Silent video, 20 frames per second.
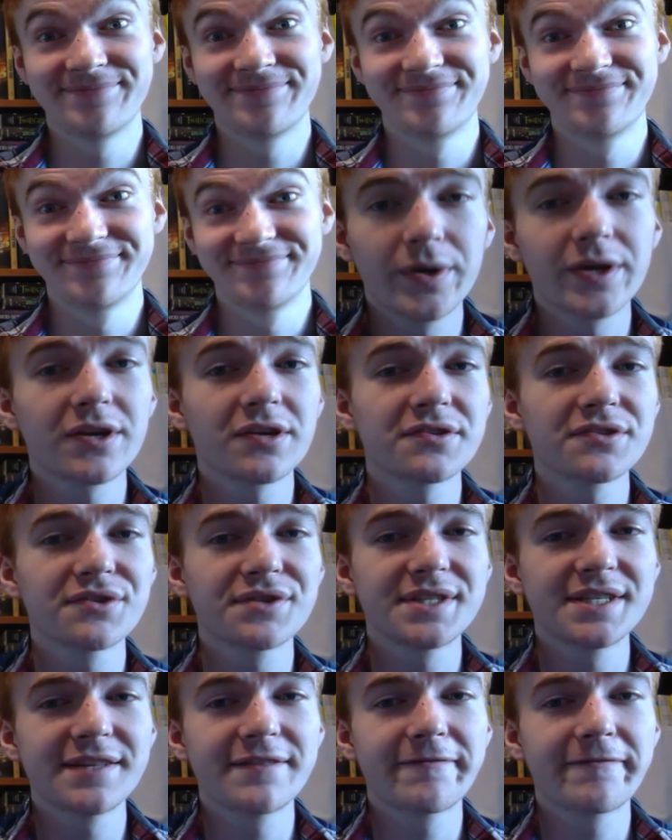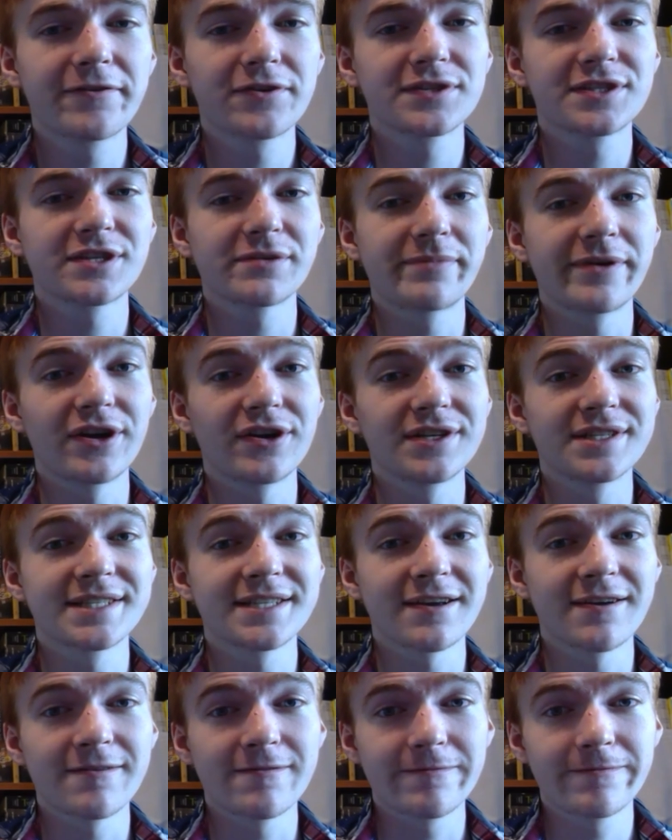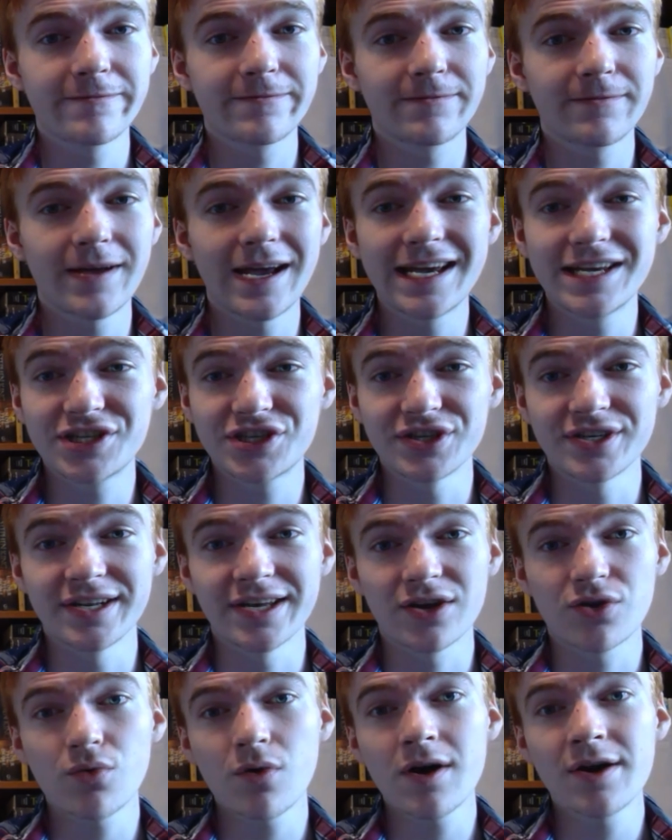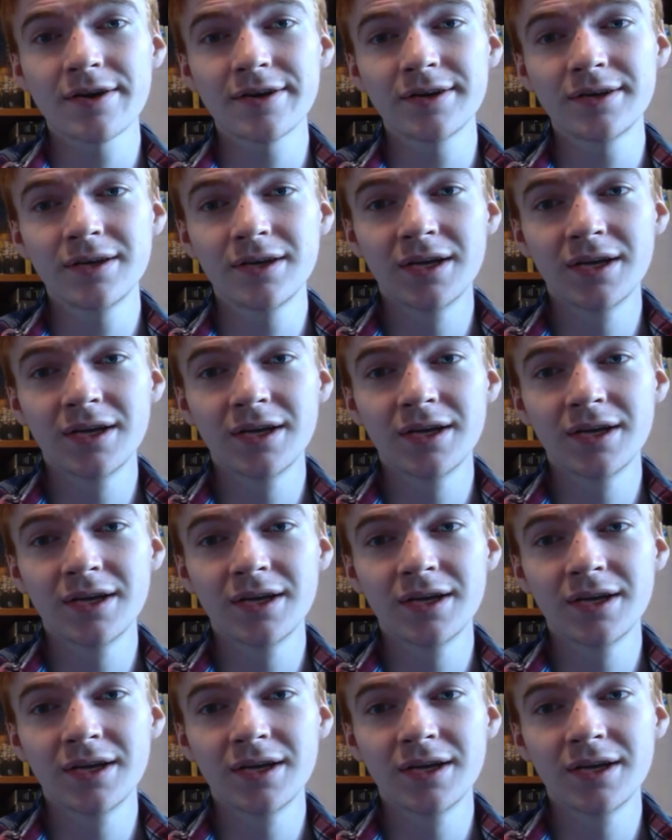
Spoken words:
You can also see the first appearance of Agent Iguana,